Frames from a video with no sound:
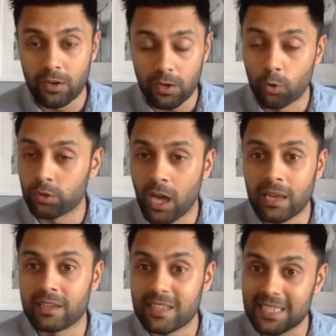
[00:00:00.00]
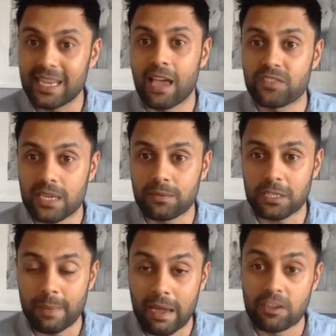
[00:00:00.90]
Northern Ireland that didn't have
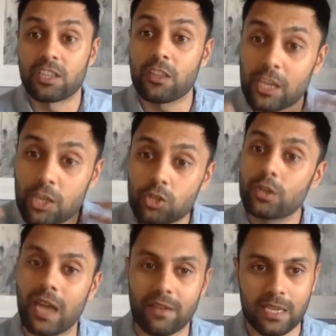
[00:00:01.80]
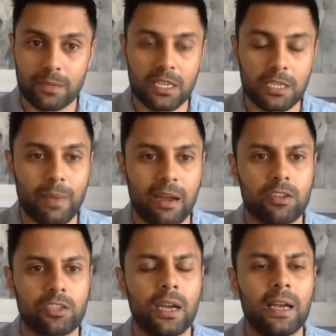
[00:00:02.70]
same-sex marriage, that they should have same-sex marriage.